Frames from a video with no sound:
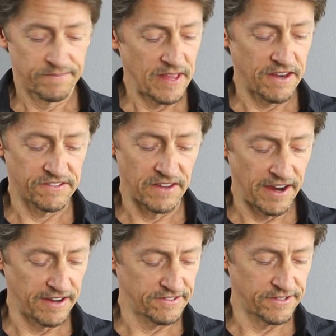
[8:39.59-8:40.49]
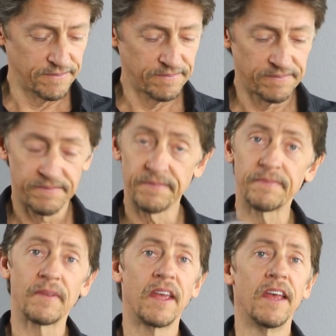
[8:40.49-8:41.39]
That is nice.
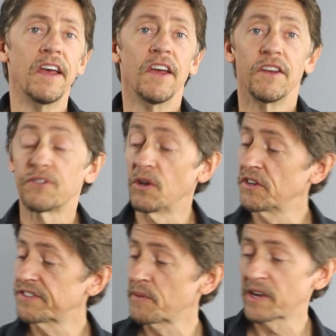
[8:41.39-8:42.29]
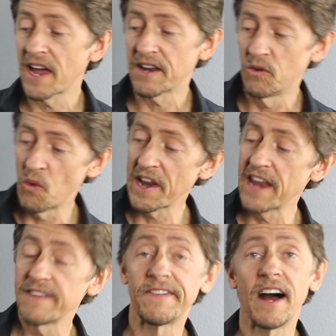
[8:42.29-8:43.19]
So it looks like we got
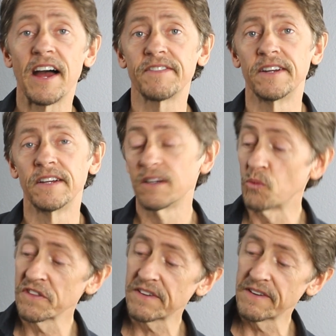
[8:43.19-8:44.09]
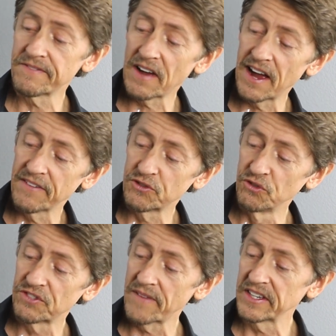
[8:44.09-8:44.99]
185, 175,
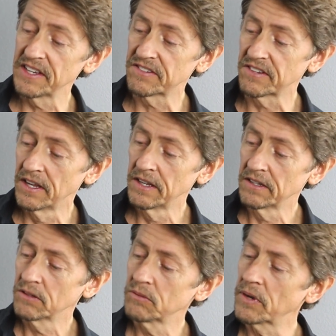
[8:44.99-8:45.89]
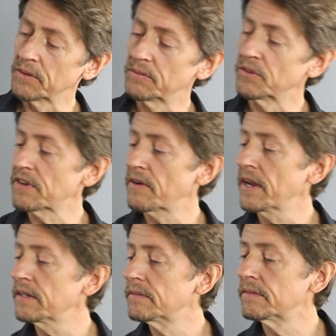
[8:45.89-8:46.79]
270s. Wait, was that
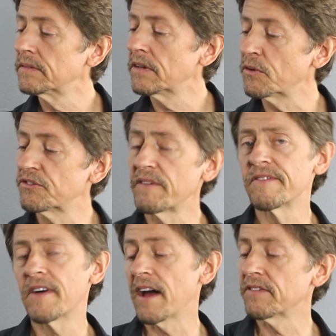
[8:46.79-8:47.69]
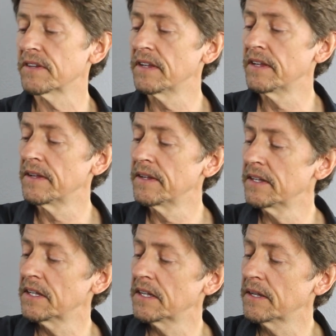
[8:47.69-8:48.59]
right? Or 75s?
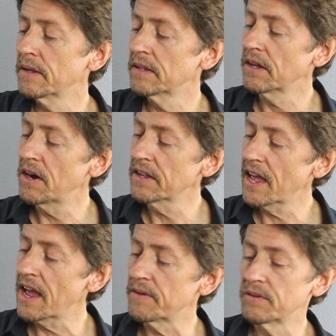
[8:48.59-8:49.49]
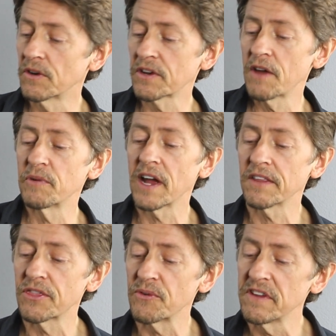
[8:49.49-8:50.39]
Oh, yeah. Okay, we
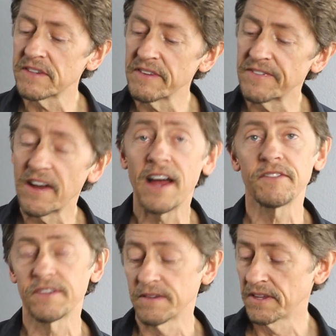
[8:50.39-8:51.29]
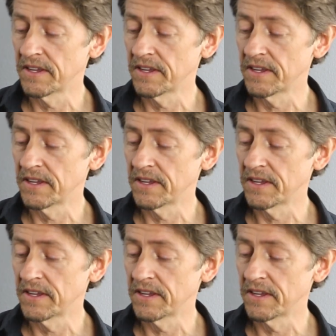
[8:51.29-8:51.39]
got 375s,